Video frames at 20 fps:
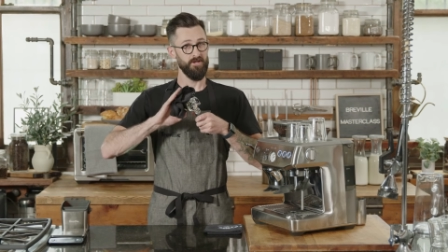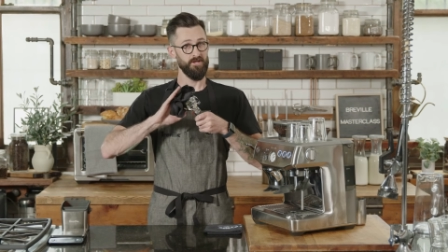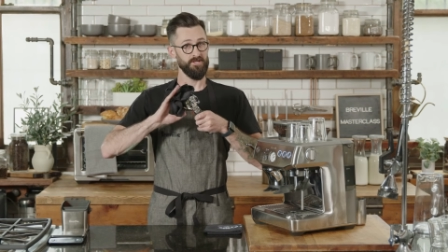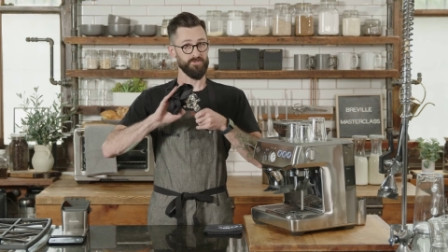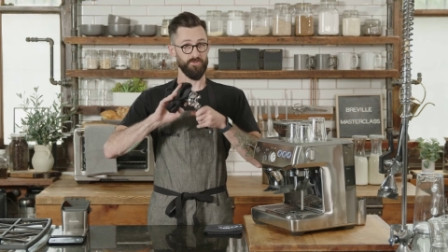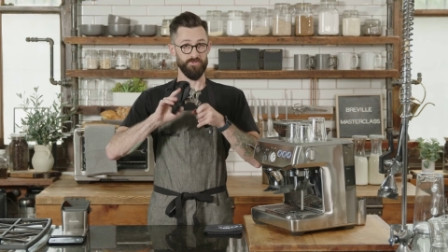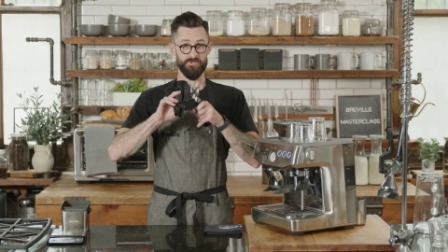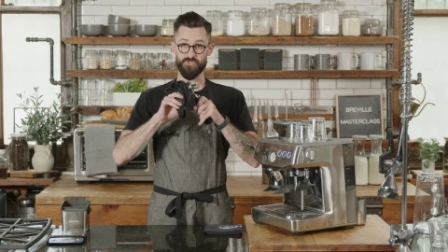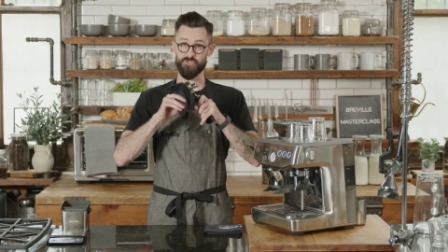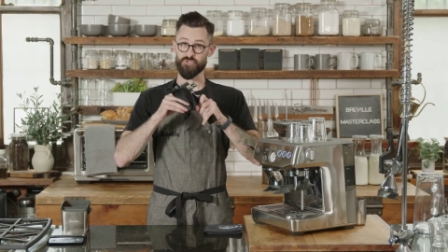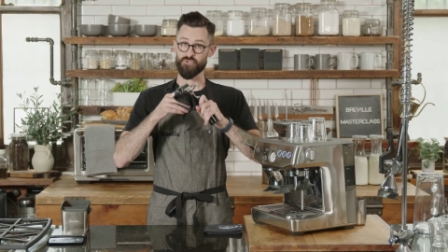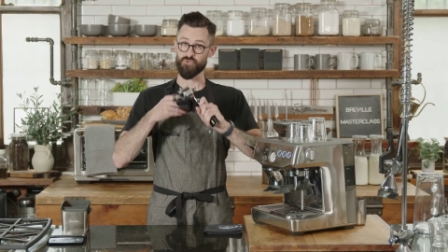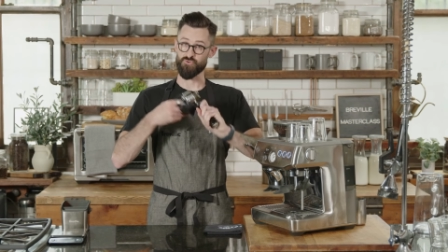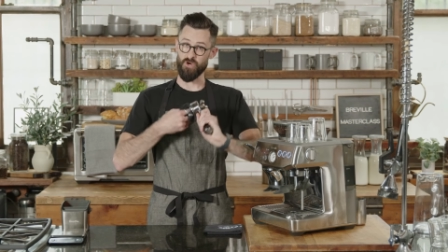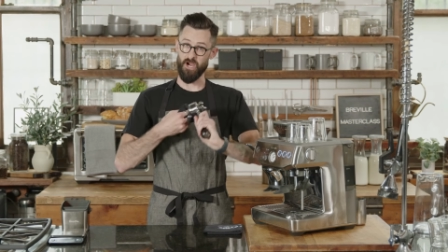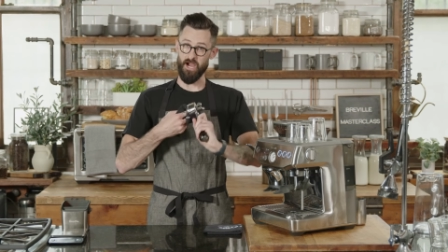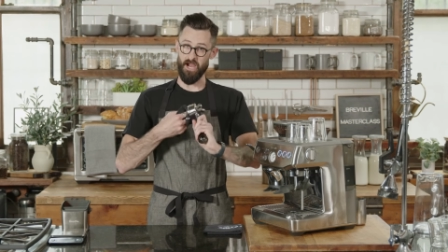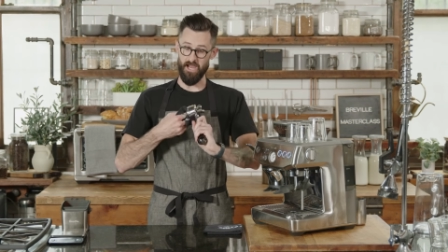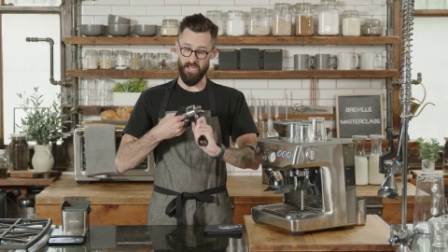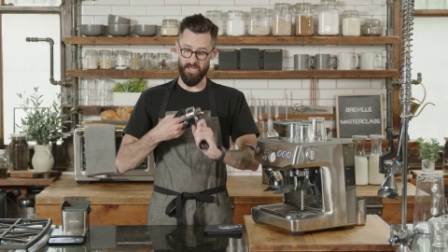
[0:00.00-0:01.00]
so it's
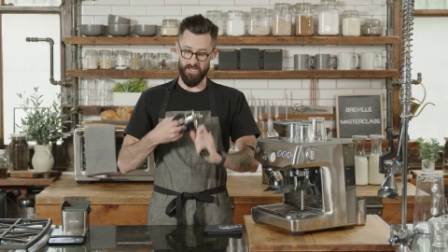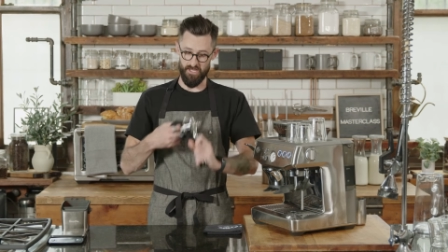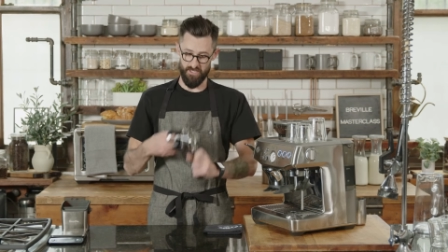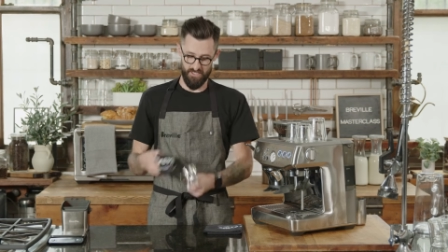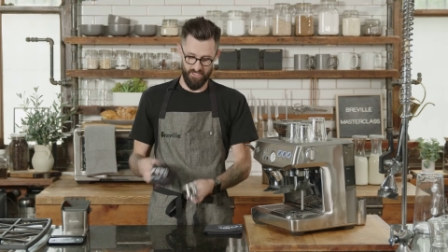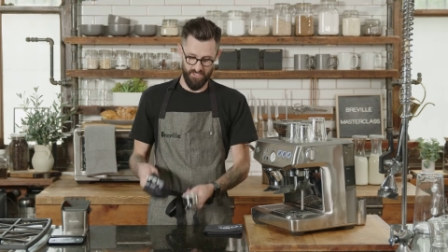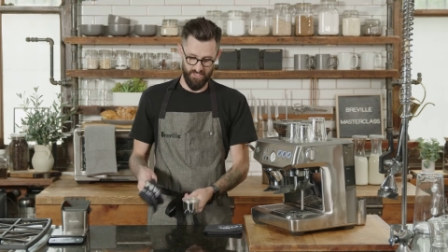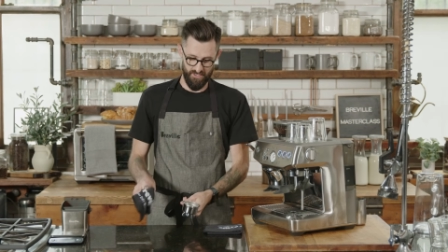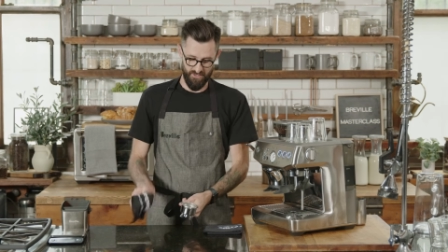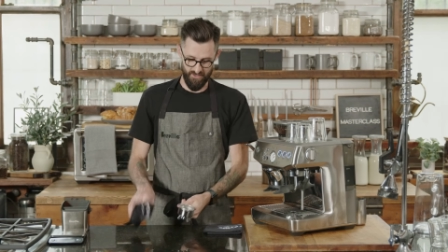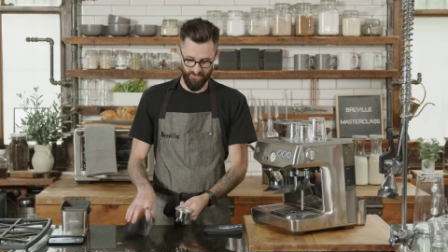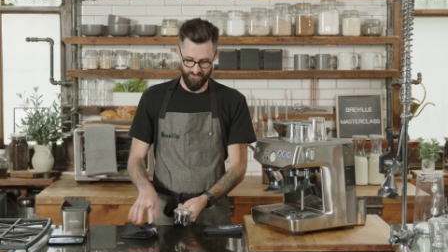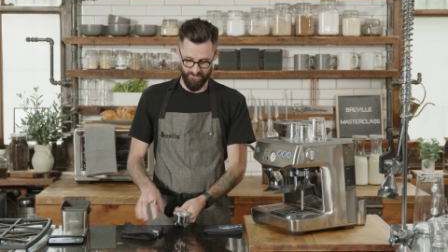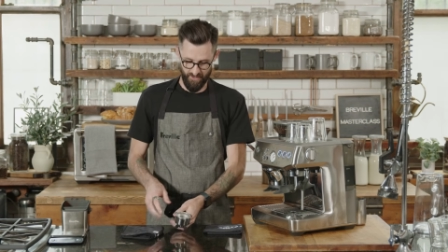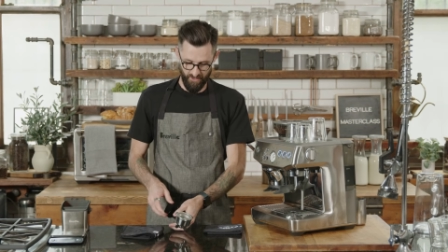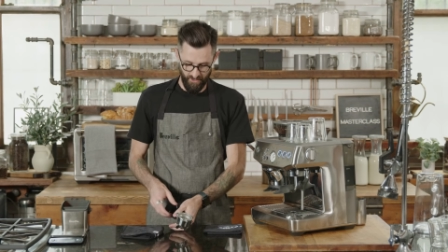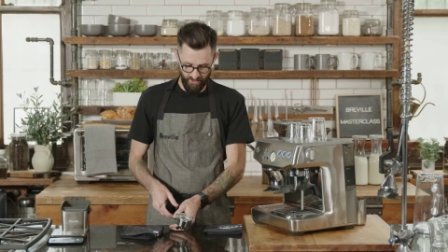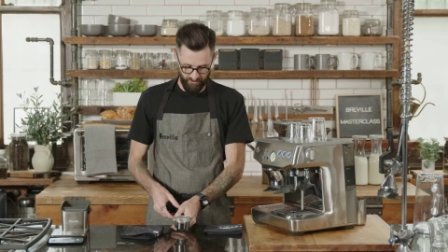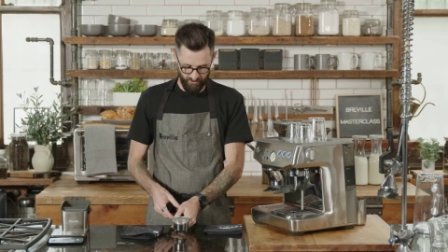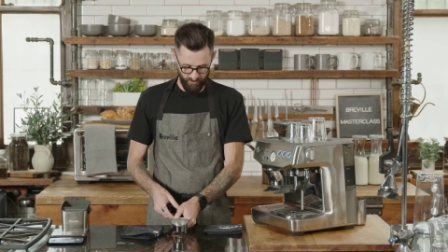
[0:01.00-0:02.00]
dry. And then the
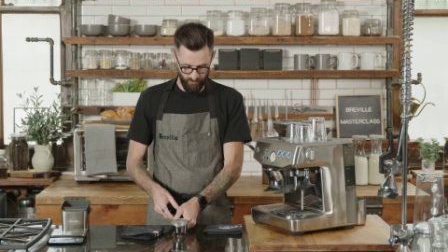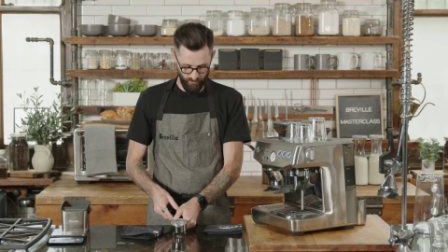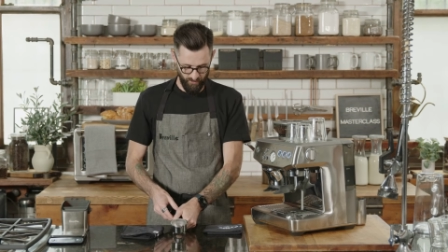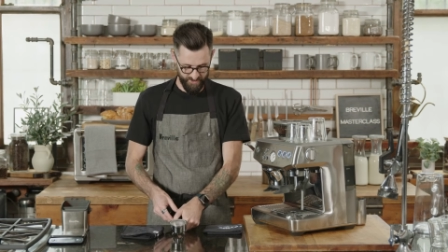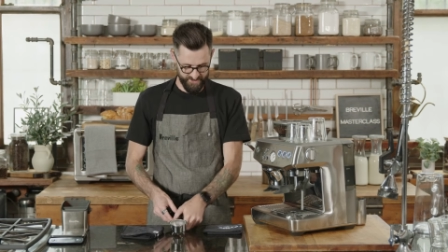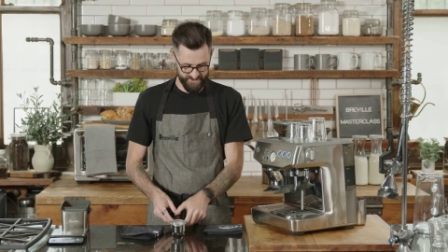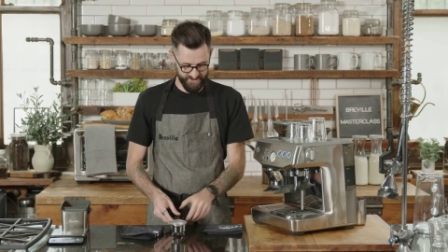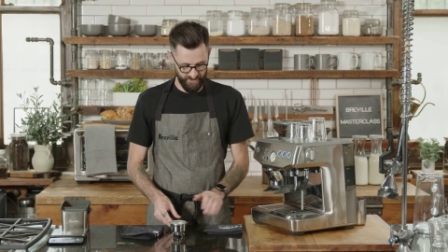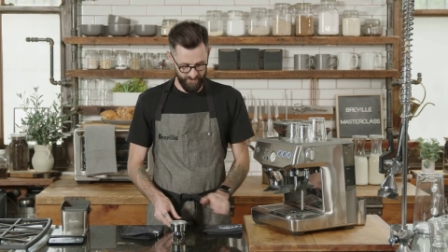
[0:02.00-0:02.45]
other one's